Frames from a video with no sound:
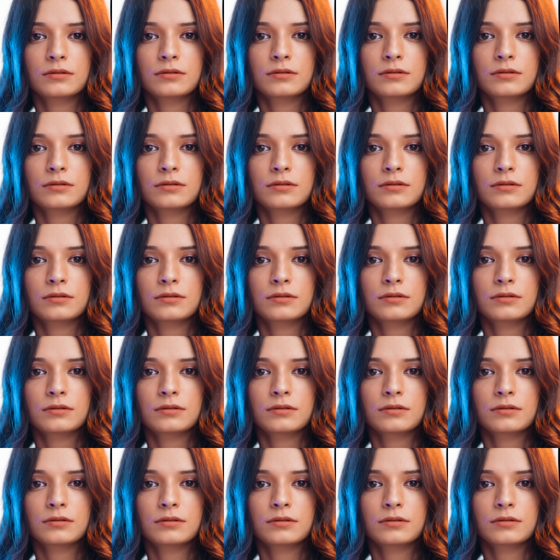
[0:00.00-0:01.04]

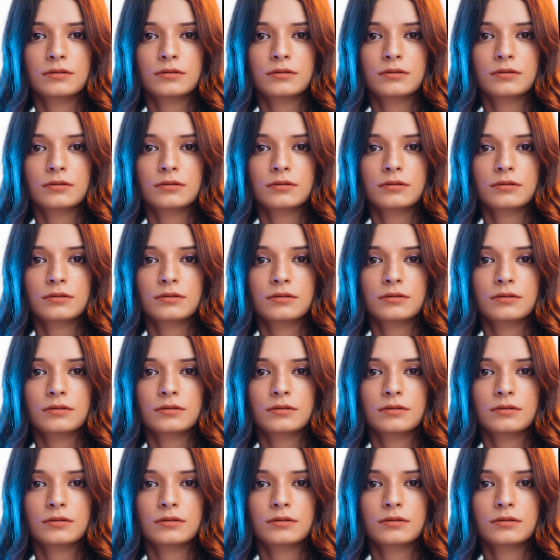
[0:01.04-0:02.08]

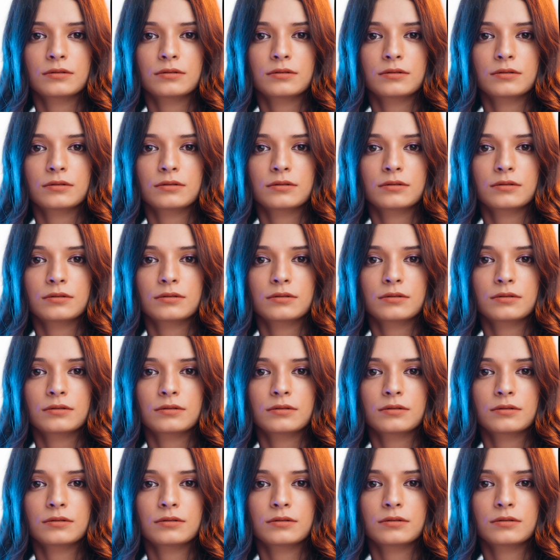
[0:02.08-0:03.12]

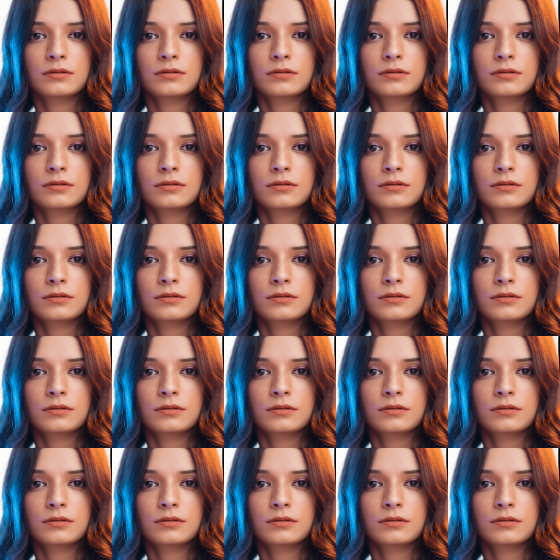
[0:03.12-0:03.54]
The face doesn't move, so there is nothing to read.